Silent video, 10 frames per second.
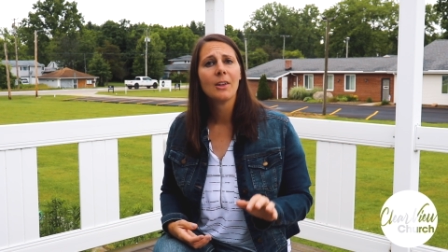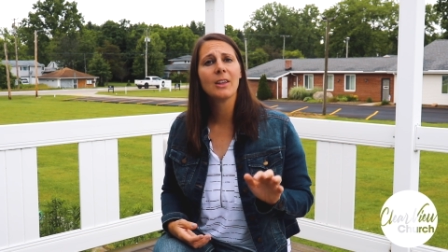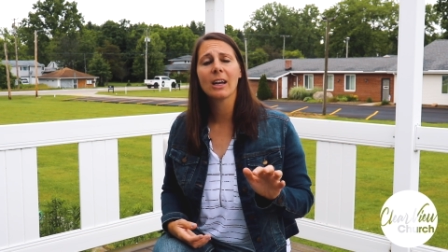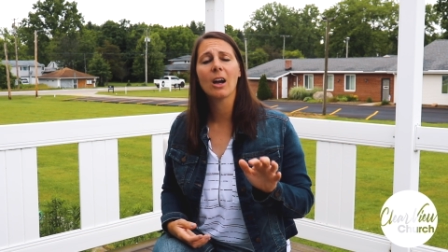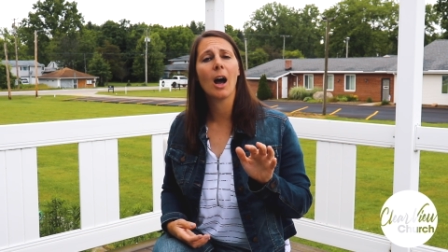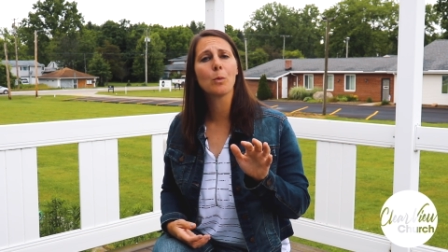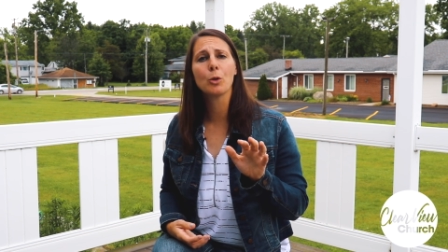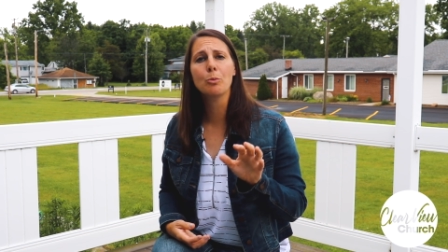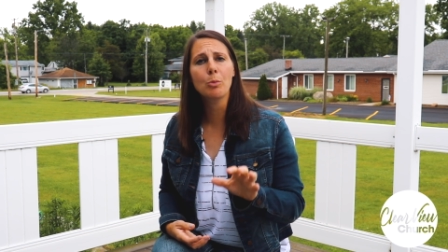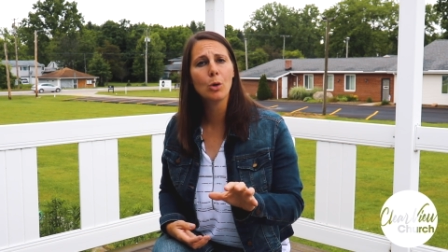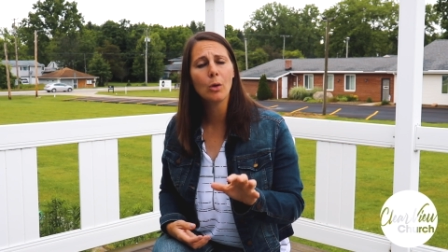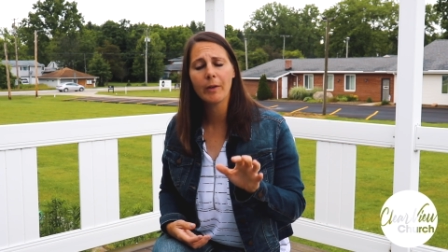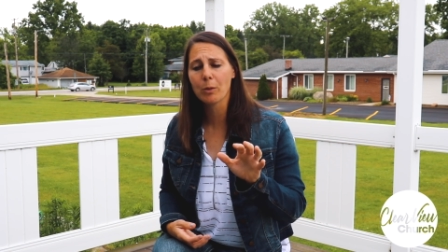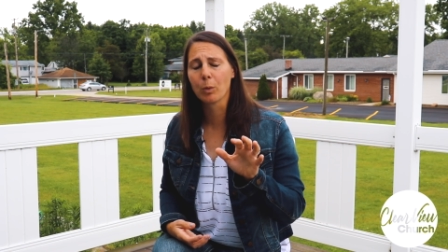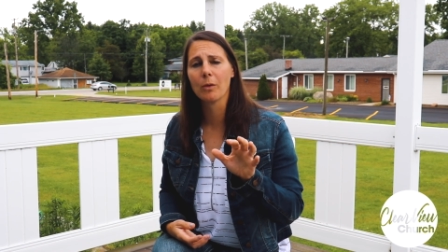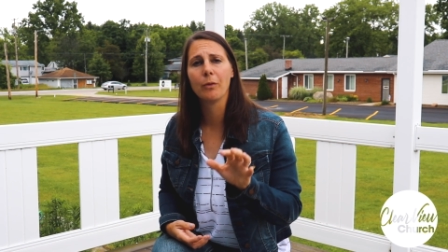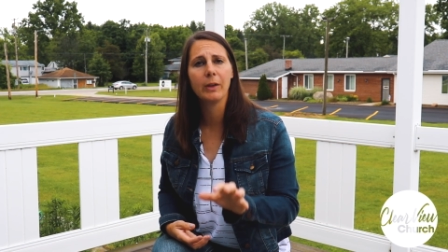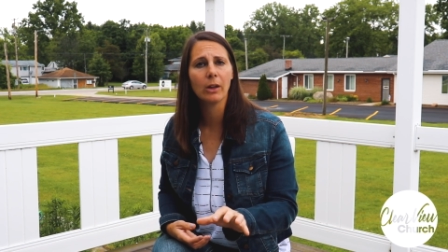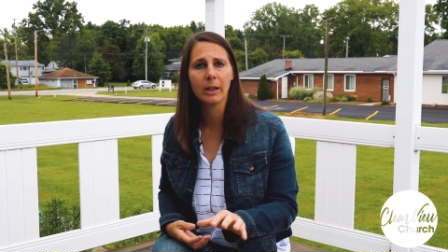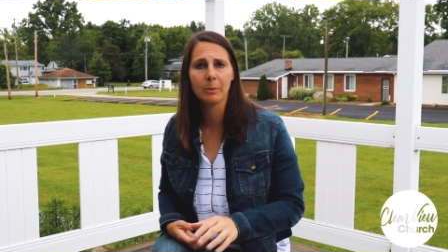that God would move and
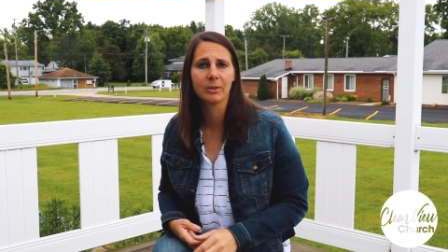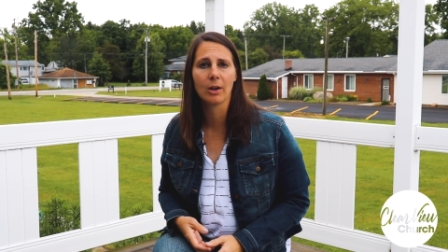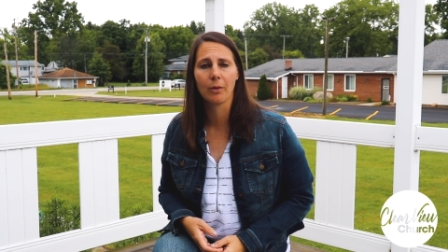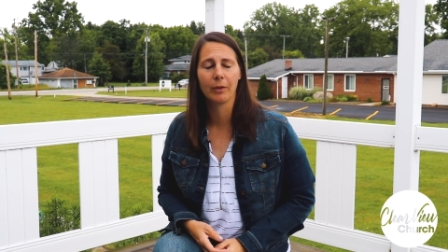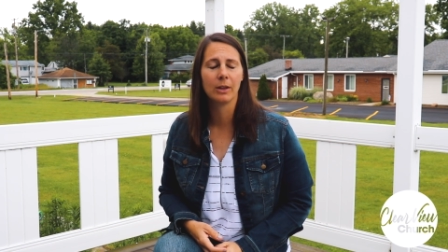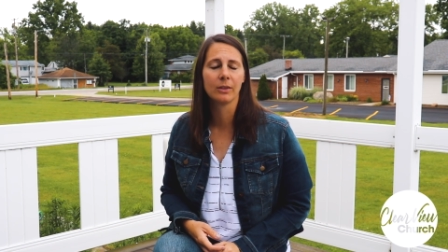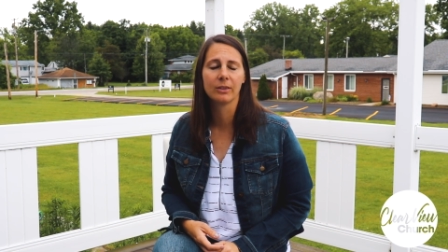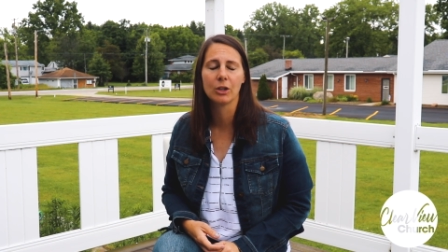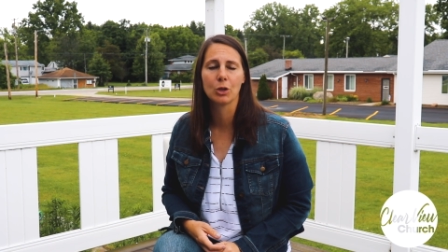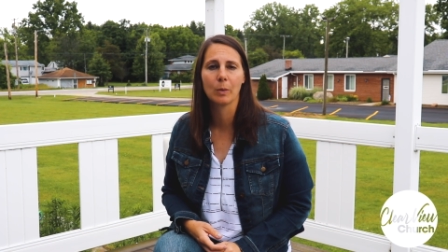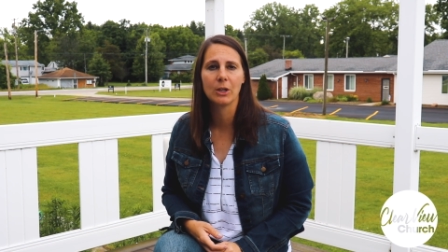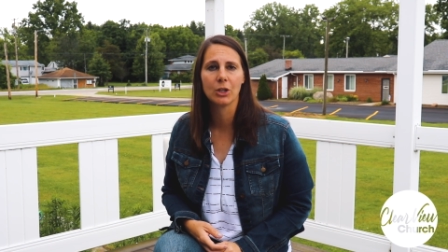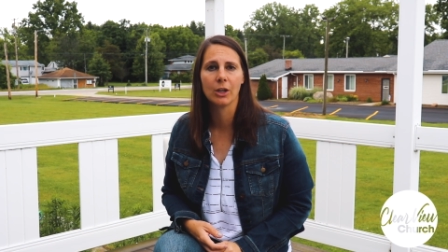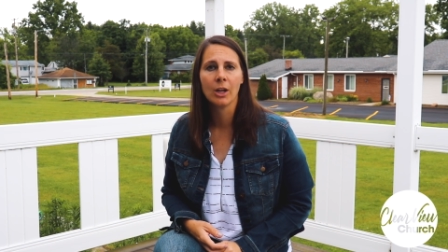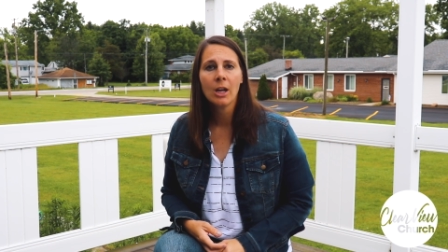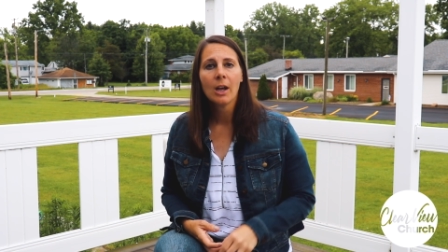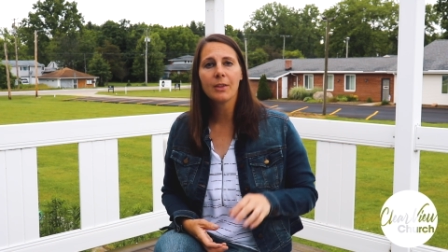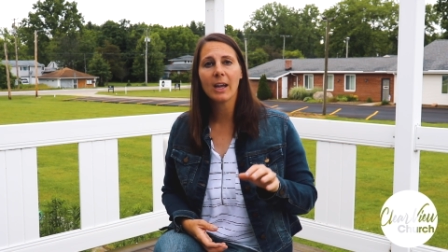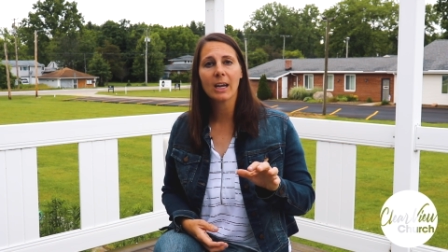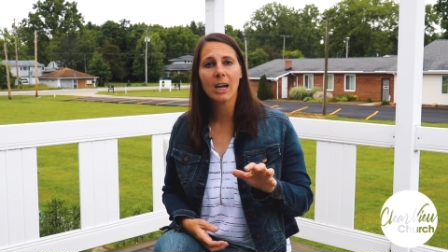reveal himself in the situation,
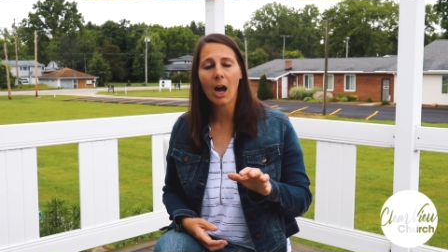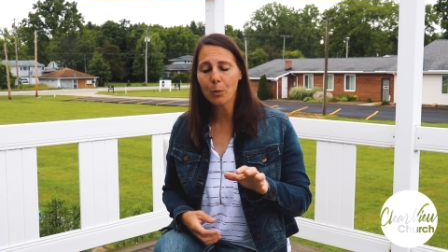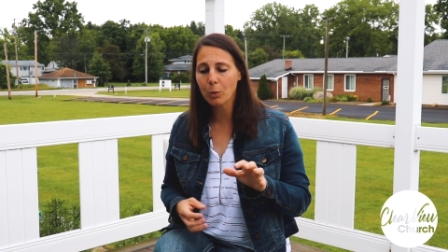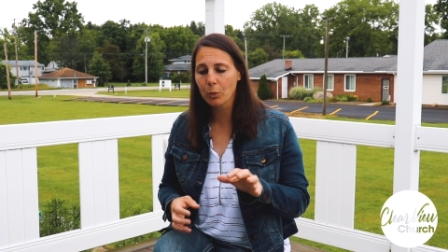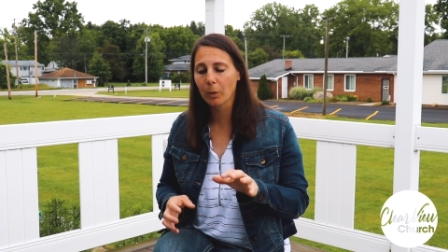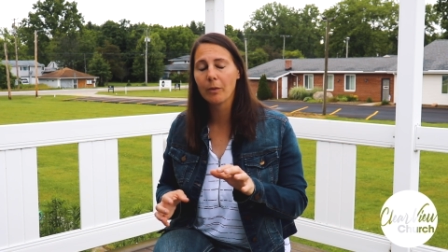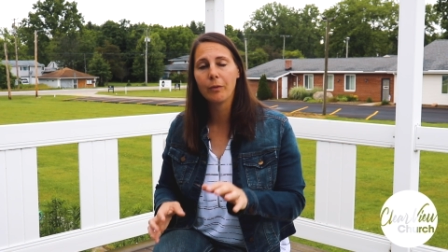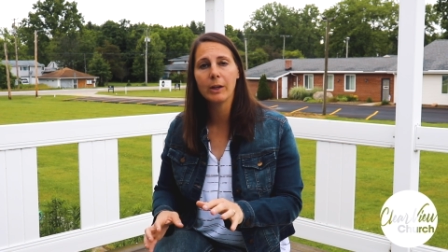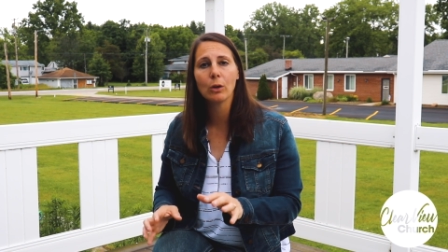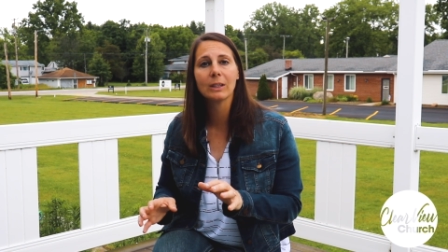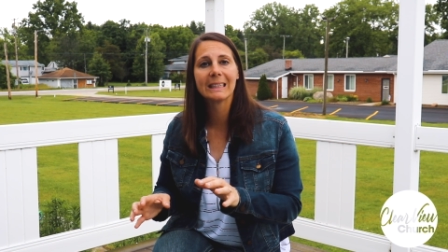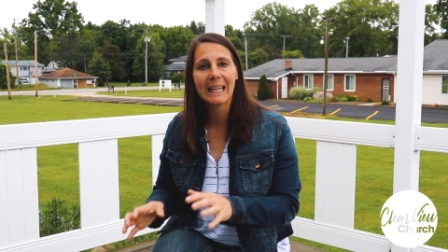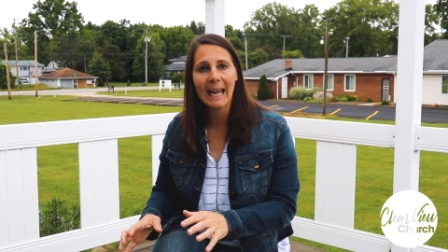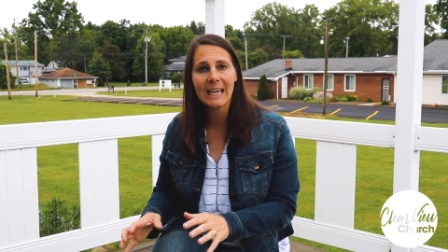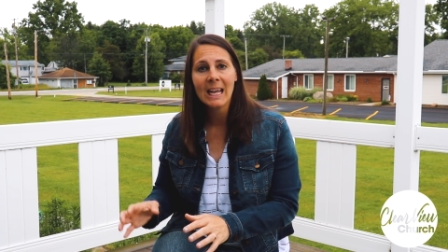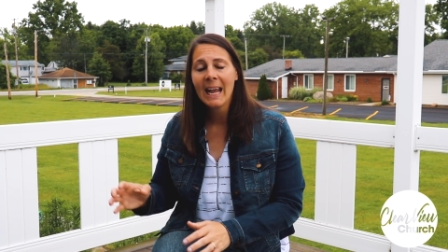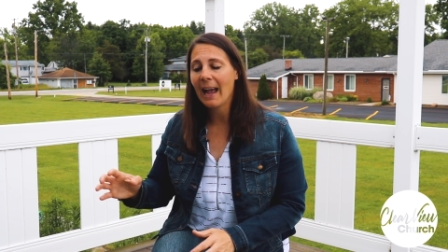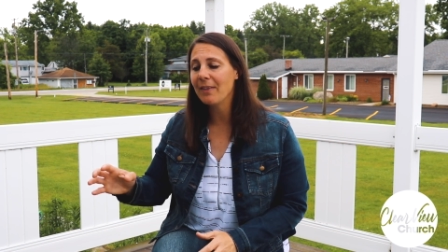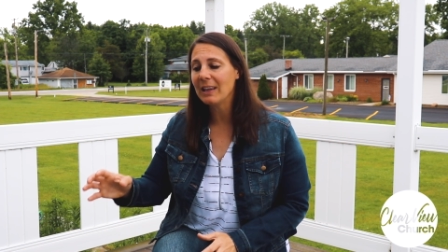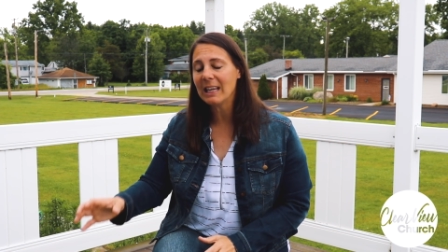that God would reveal light
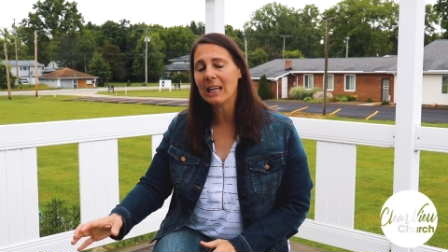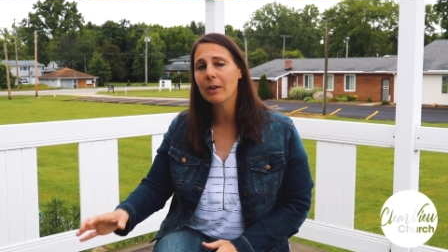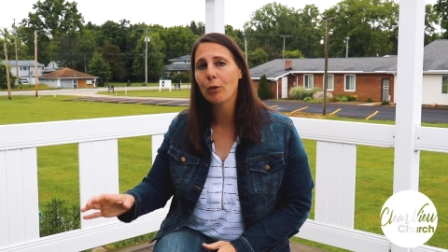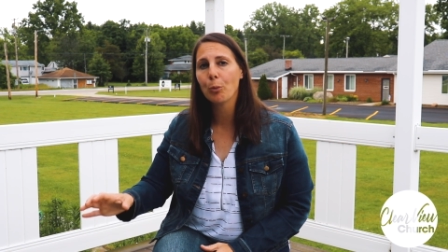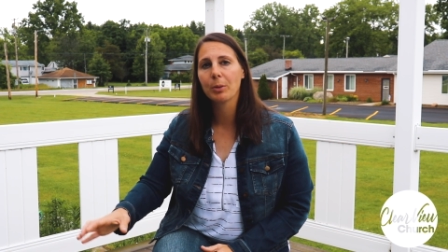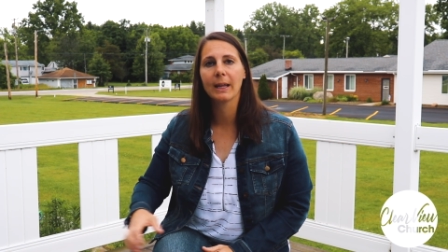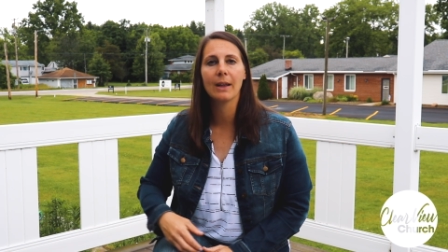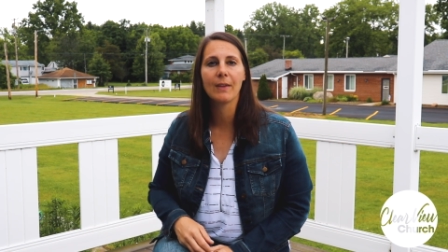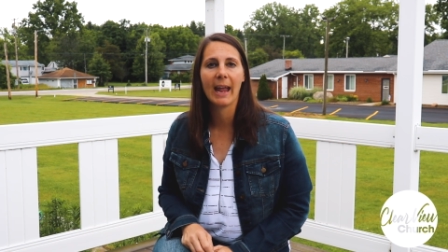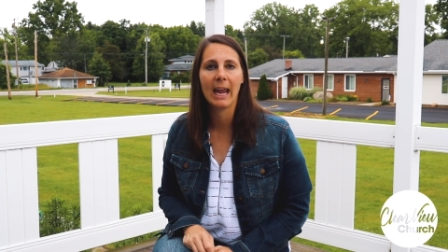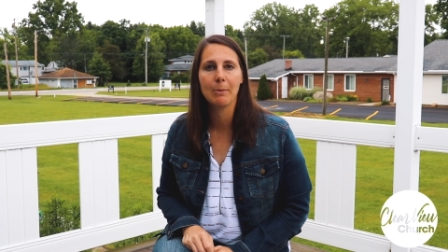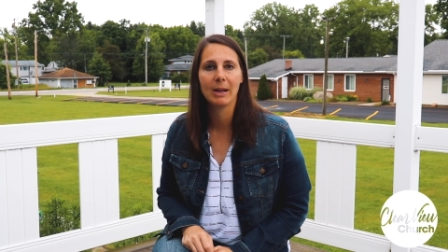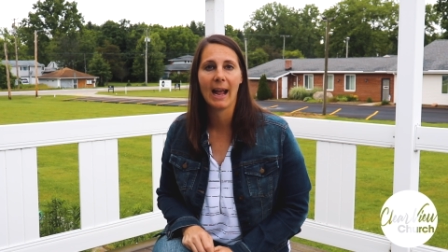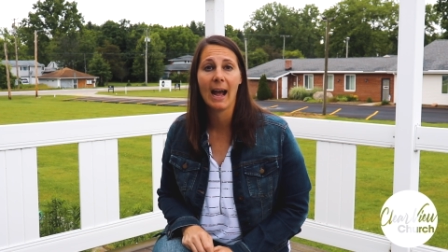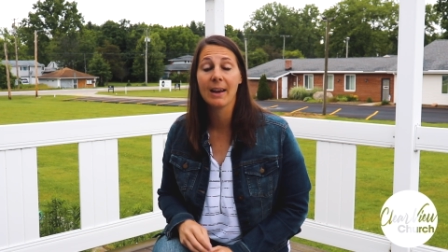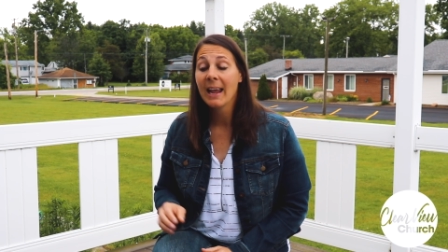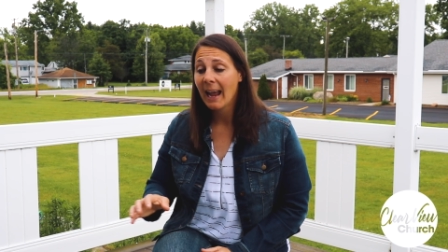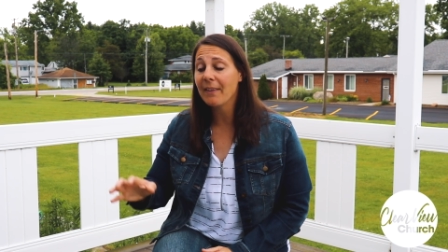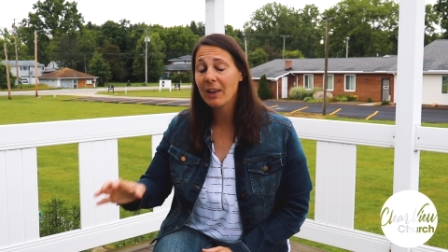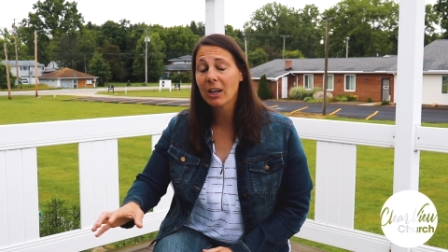and the evil plan that Haman had,
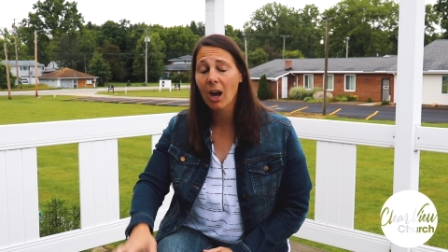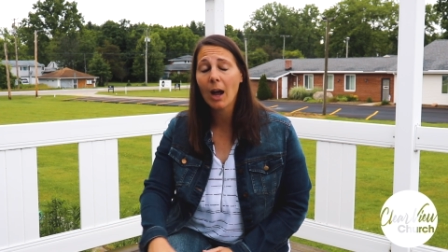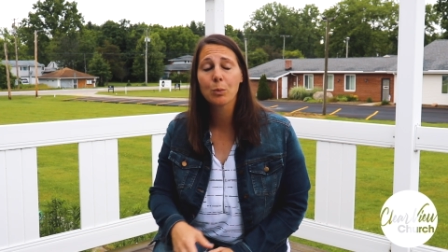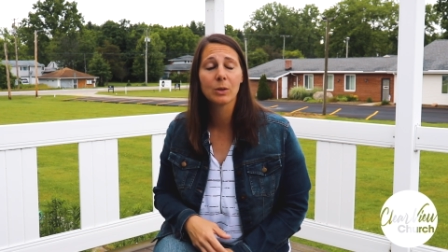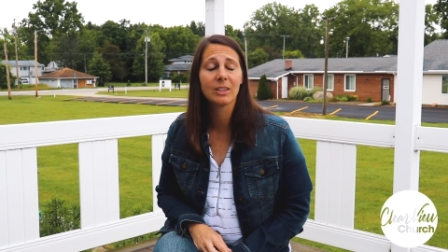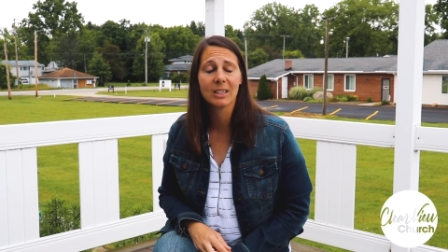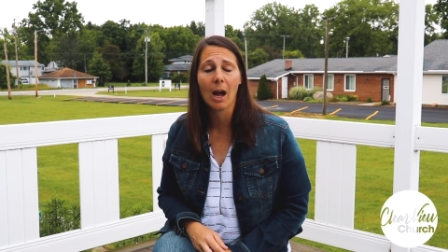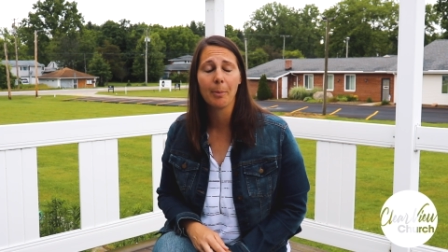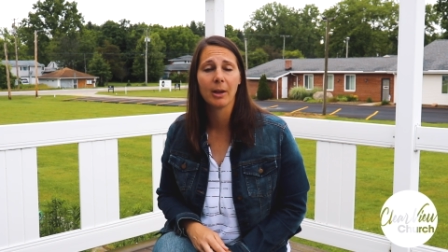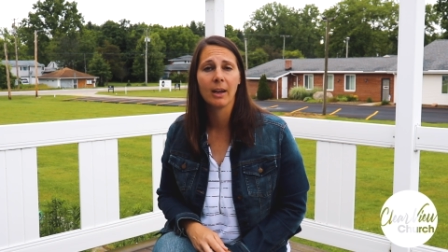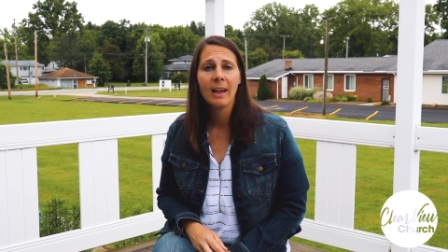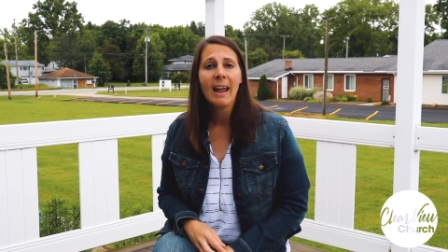and that God would stop it.